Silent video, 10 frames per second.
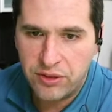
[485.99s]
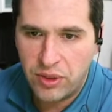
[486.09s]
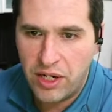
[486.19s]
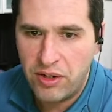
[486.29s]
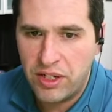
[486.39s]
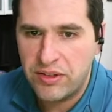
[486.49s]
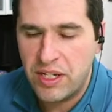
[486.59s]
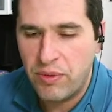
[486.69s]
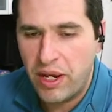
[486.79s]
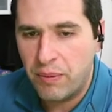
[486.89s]
So here you can
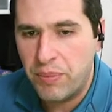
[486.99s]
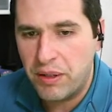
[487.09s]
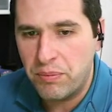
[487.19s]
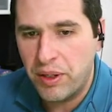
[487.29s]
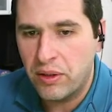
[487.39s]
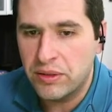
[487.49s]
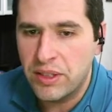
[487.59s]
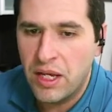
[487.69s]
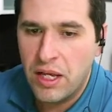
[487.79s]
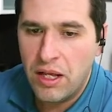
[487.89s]
see we had a big build,
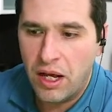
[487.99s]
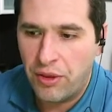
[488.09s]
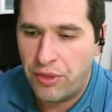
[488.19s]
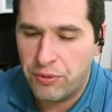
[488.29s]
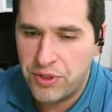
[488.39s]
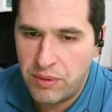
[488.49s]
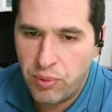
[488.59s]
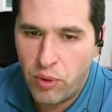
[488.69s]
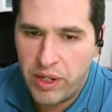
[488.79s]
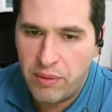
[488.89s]

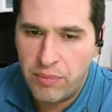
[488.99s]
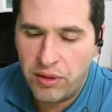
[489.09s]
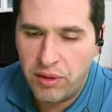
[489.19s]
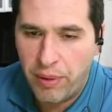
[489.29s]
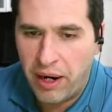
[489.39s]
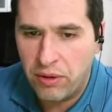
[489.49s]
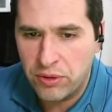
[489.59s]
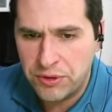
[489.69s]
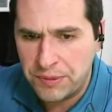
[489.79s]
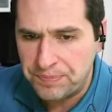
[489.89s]
13.8 million
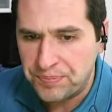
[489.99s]
barrels,